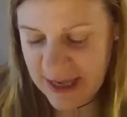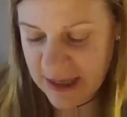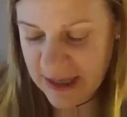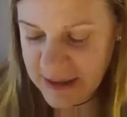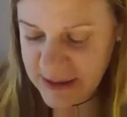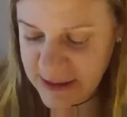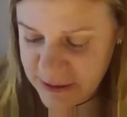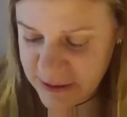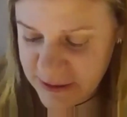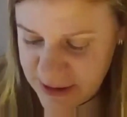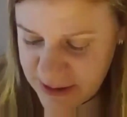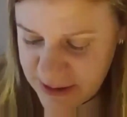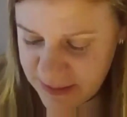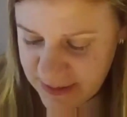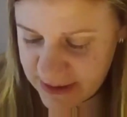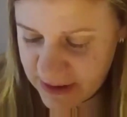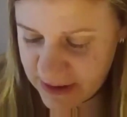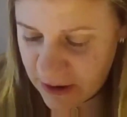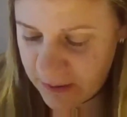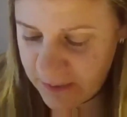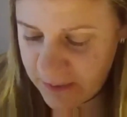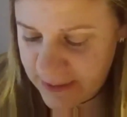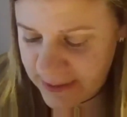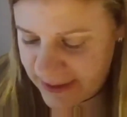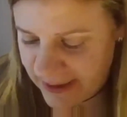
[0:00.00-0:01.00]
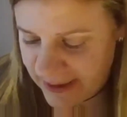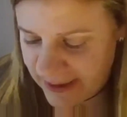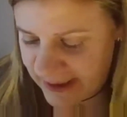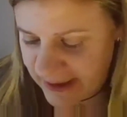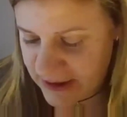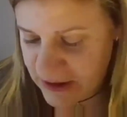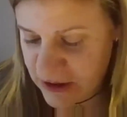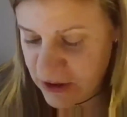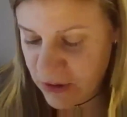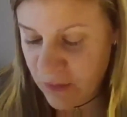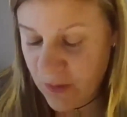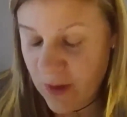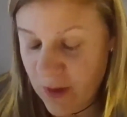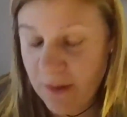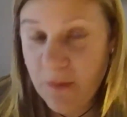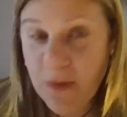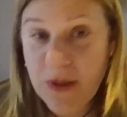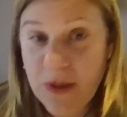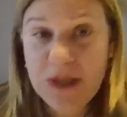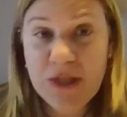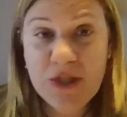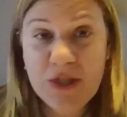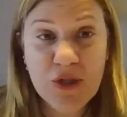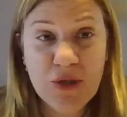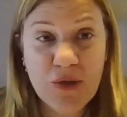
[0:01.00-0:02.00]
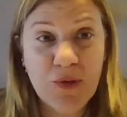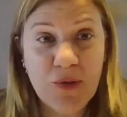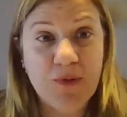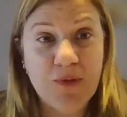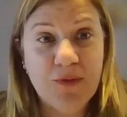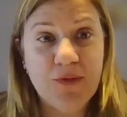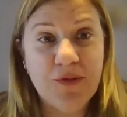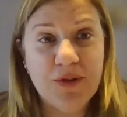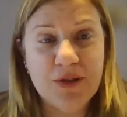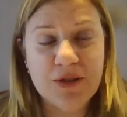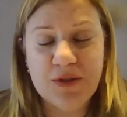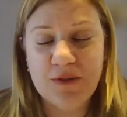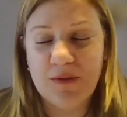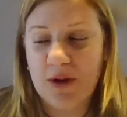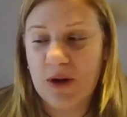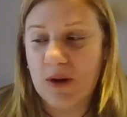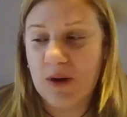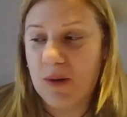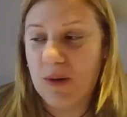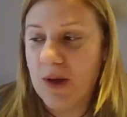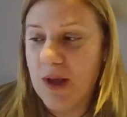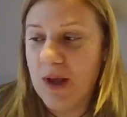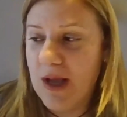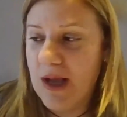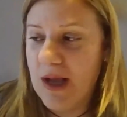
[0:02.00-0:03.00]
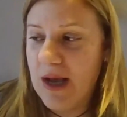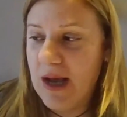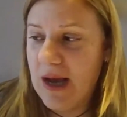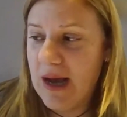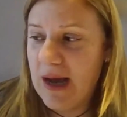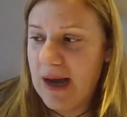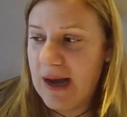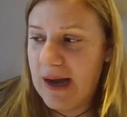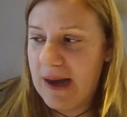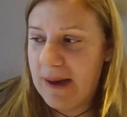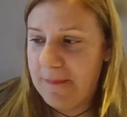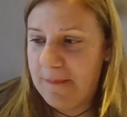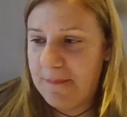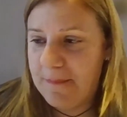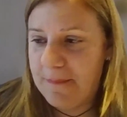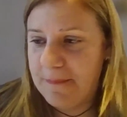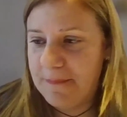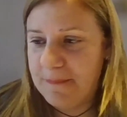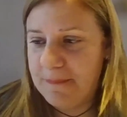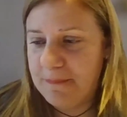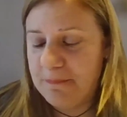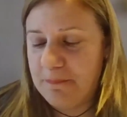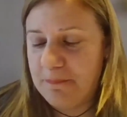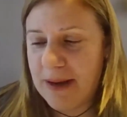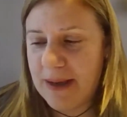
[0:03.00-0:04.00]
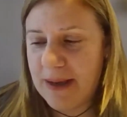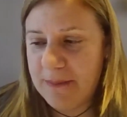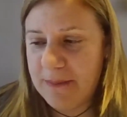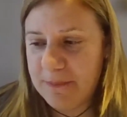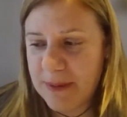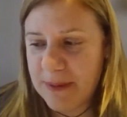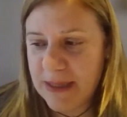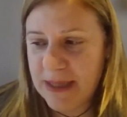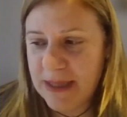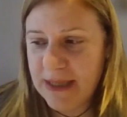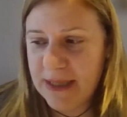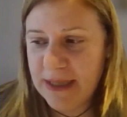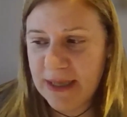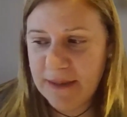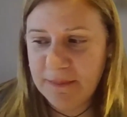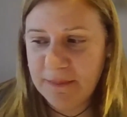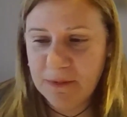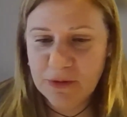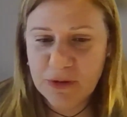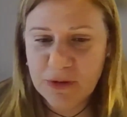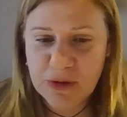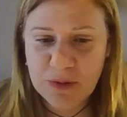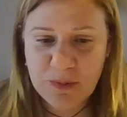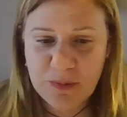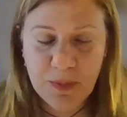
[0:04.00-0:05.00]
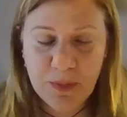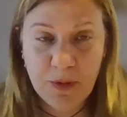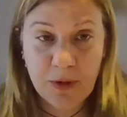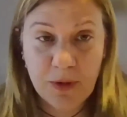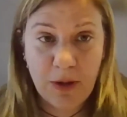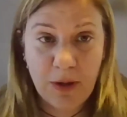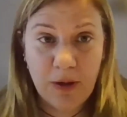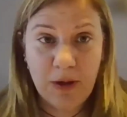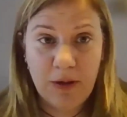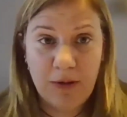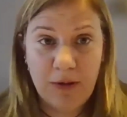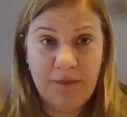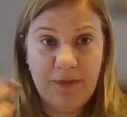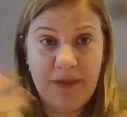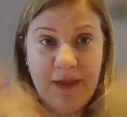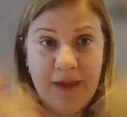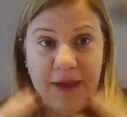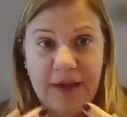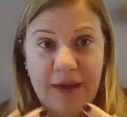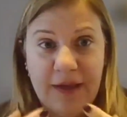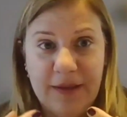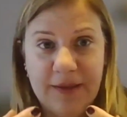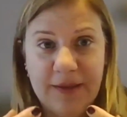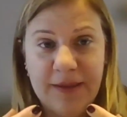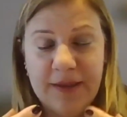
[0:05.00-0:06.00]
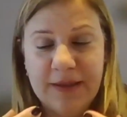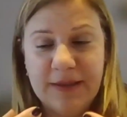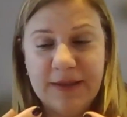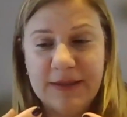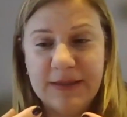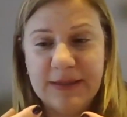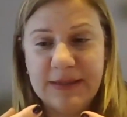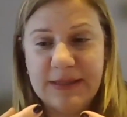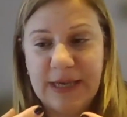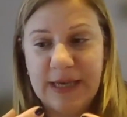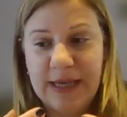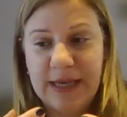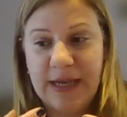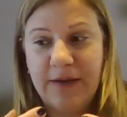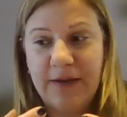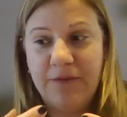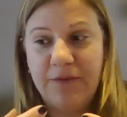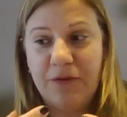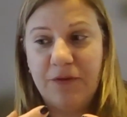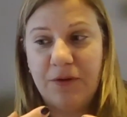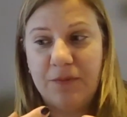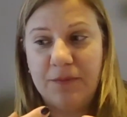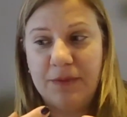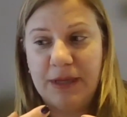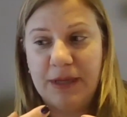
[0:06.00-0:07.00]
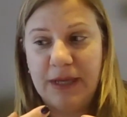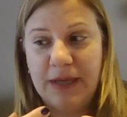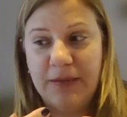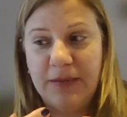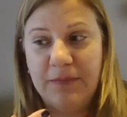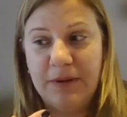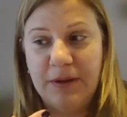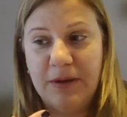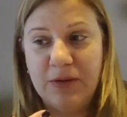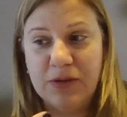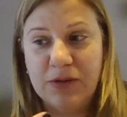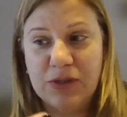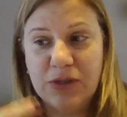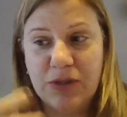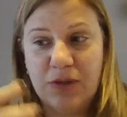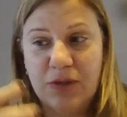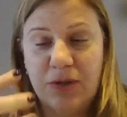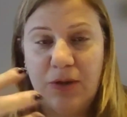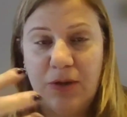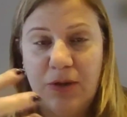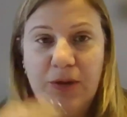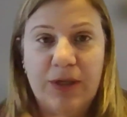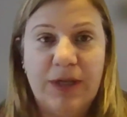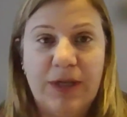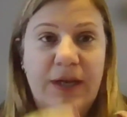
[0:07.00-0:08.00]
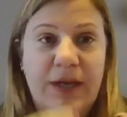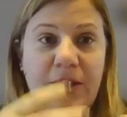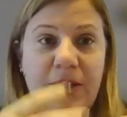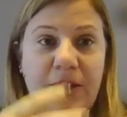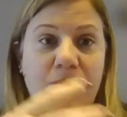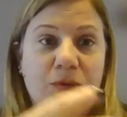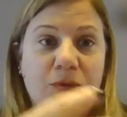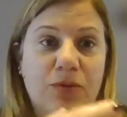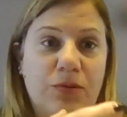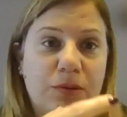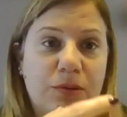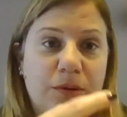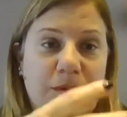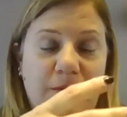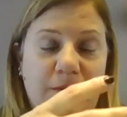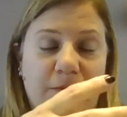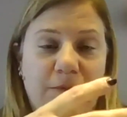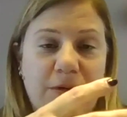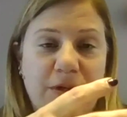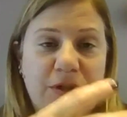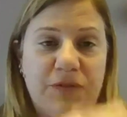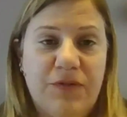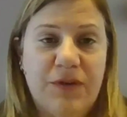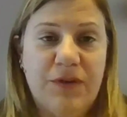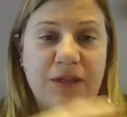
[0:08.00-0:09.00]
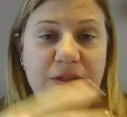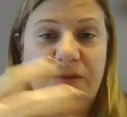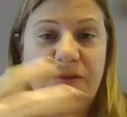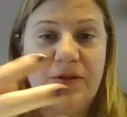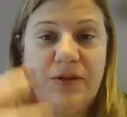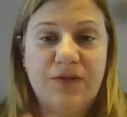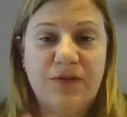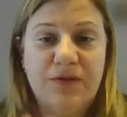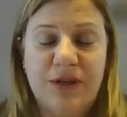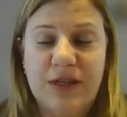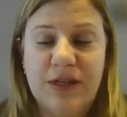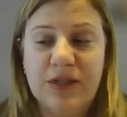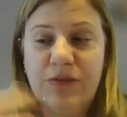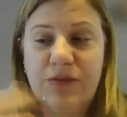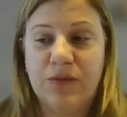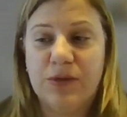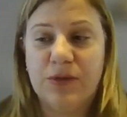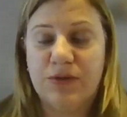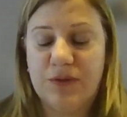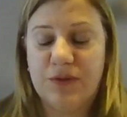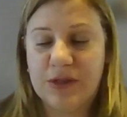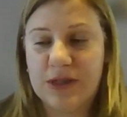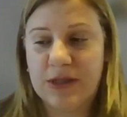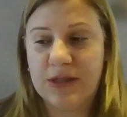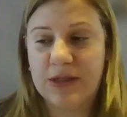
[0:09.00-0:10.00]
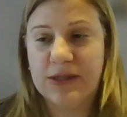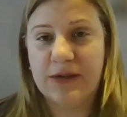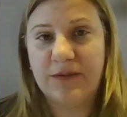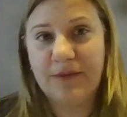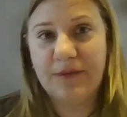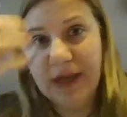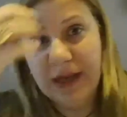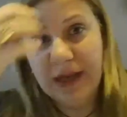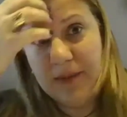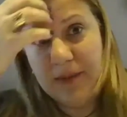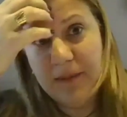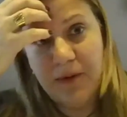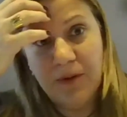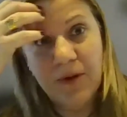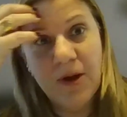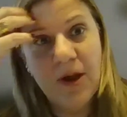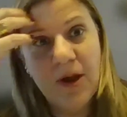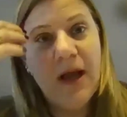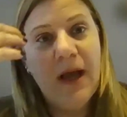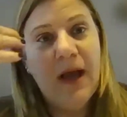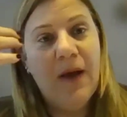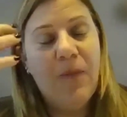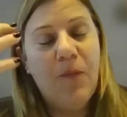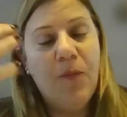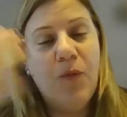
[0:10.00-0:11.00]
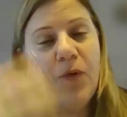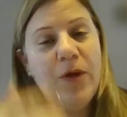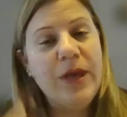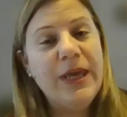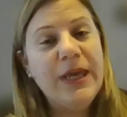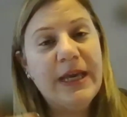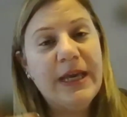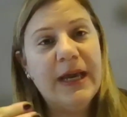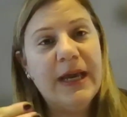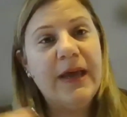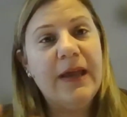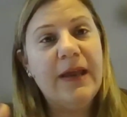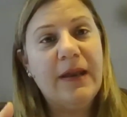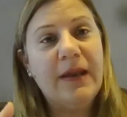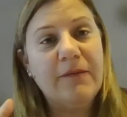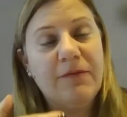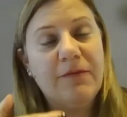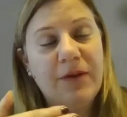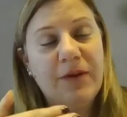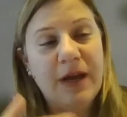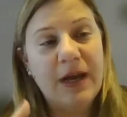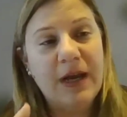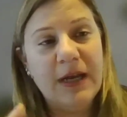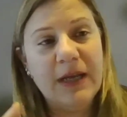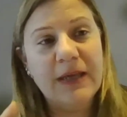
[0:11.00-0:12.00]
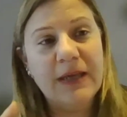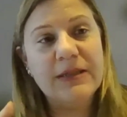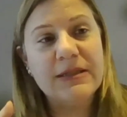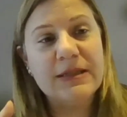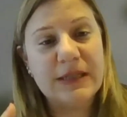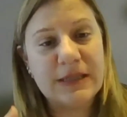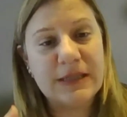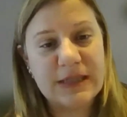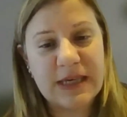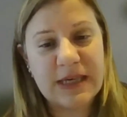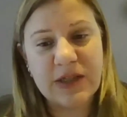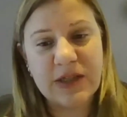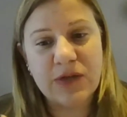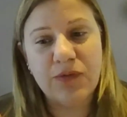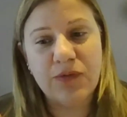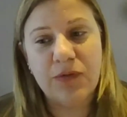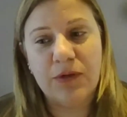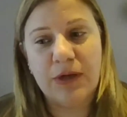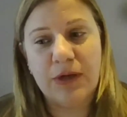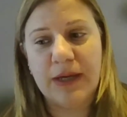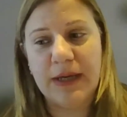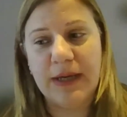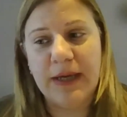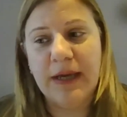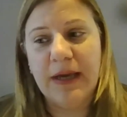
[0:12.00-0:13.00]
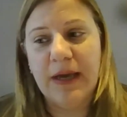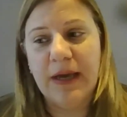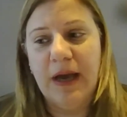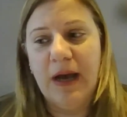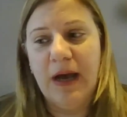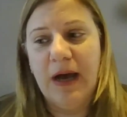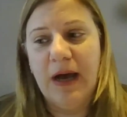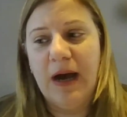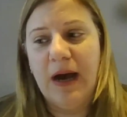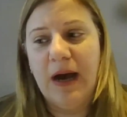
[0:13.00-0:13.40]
answer is a bit complicated. So what we do, first of all, by being able to pull all of the data from the emails, so looking at which vessel is fixed, which vessel is available, we can very successfully